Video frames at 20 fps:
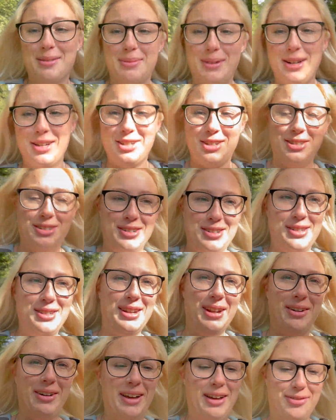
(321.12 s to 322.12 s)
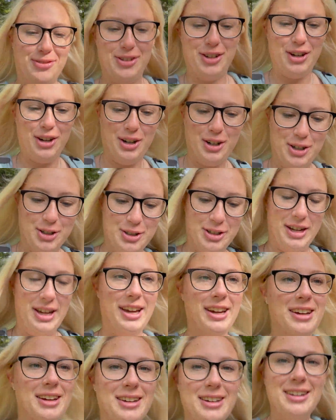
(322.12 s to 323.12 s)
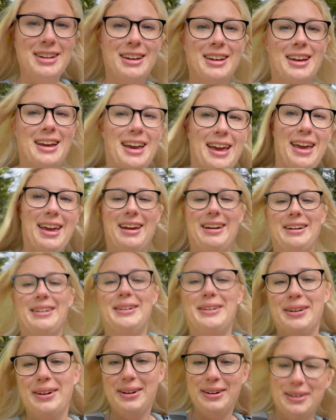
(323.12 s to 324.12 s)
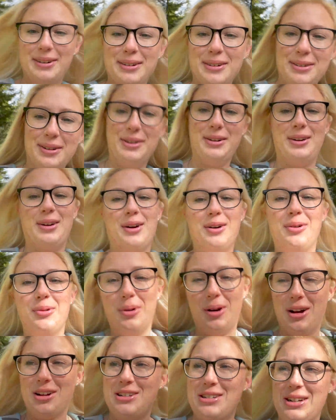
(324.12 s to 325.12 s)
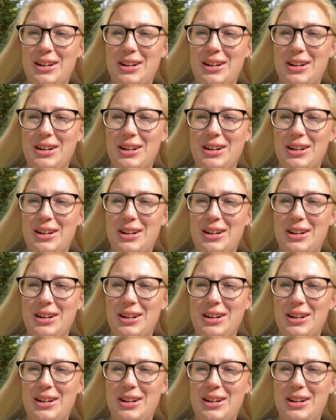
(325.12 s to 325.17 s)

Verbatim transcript: my shirt, so now I have to hurry and go wash